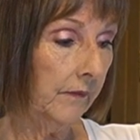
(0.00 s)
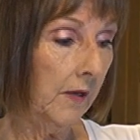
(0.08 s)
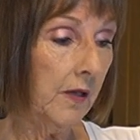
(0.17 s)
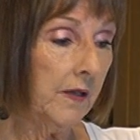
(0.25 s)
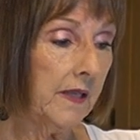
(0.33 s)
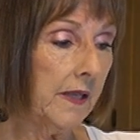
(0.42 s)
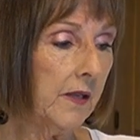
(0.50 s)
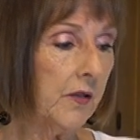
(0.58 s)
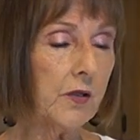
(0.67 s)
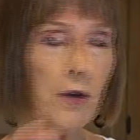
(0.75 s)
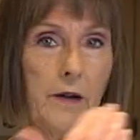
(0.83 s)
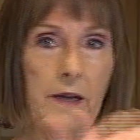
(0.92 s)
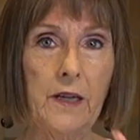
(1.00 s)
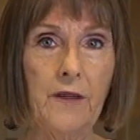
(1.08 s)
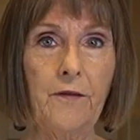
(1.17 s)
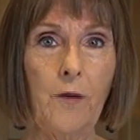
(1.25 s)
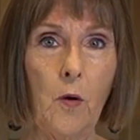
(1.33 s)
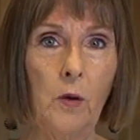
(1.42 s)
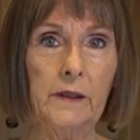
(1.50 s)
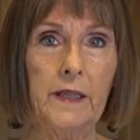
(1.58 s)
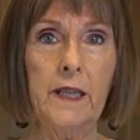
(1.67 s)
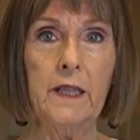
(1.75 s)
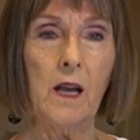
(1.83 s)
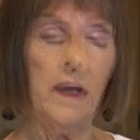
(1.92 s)
You can see it's starting to fold
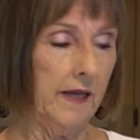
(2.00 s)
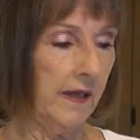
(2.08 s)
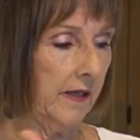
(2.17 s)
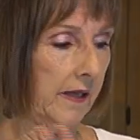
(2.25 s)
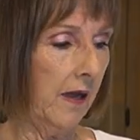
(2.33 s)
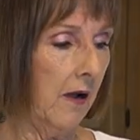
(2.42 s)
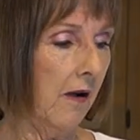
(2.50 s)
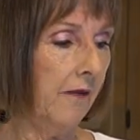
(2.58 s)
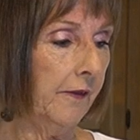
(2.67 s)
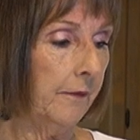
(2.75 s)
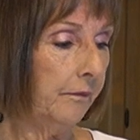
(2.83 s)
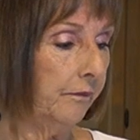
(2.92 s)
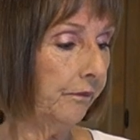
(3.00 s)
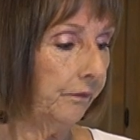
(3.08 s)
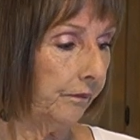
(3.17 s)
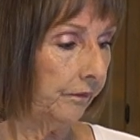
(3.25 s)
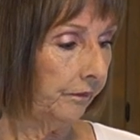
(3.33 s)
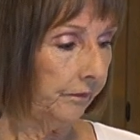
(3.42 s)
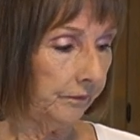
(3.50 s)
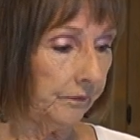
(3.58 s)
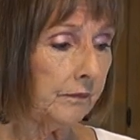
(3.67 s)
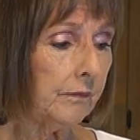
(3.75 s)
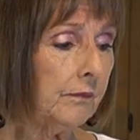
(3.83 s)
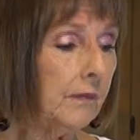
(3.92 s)
in on itself,
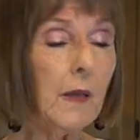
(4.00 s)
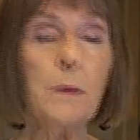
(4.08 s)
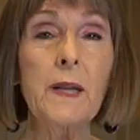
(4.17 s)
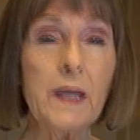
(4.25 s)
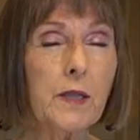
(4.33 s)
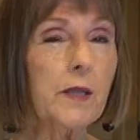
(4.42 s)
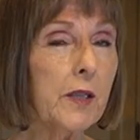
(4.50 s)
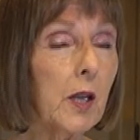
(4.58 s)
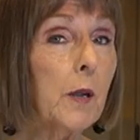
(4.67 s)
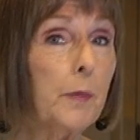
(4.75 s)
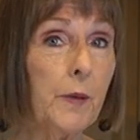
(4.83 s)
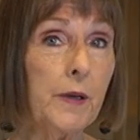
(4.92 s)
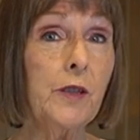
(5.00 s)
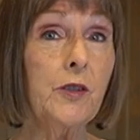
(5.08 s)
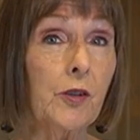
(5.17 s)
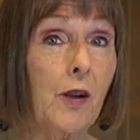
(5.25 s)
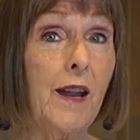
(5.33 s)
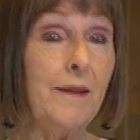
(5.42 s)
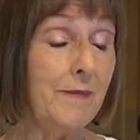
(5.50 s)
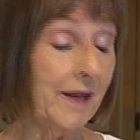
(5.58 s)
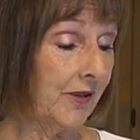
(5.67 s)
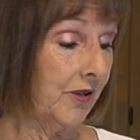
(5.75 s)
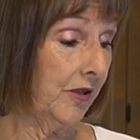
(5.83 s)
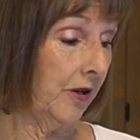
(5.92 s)
but it's still a pretty dry
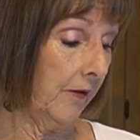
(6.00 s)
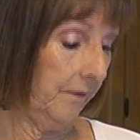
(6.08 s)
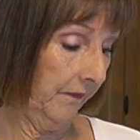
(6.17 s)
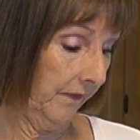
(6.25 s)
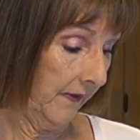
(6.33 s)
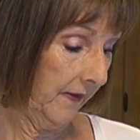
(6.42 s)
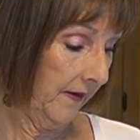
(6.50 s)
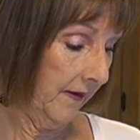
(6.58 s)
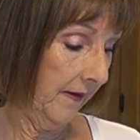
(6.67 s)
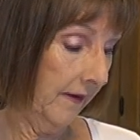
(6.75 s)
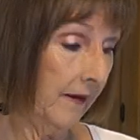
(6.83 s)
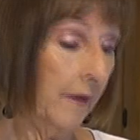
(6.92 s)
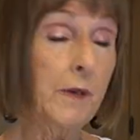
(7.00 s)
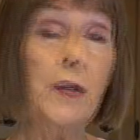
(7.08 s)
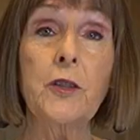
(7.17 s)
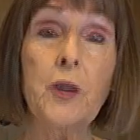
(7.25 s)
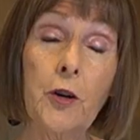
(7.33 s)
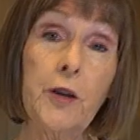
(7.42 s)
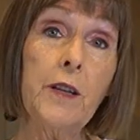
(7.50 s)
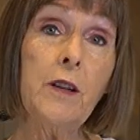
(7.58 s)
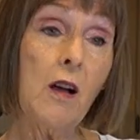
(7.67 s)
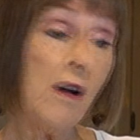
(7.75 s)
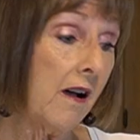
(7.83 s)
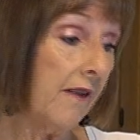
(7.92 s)
mixture. I'm going to turn it
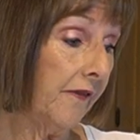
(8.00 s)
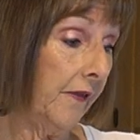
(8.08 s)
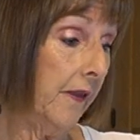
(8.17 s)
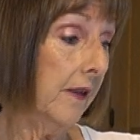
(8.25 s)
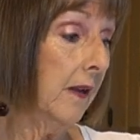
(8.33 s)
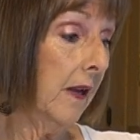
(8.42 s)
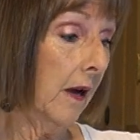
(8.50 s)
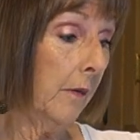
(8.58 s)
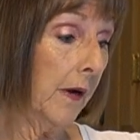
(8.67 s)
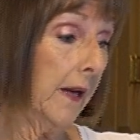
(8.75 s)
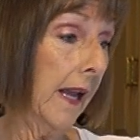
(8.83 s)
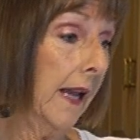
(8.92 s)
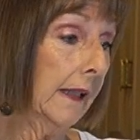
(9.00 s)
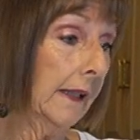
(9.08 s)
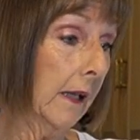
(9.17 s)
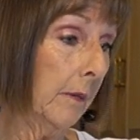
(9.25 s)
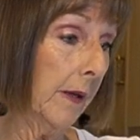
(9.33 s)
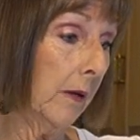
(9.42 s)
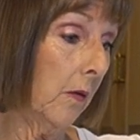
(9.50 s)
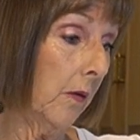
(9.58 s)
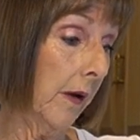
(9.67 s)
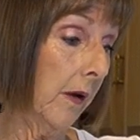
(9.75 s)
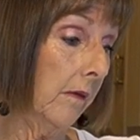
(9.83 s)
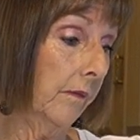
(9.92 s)
off and we're going to add a little bit of
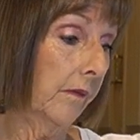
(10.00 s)
oil.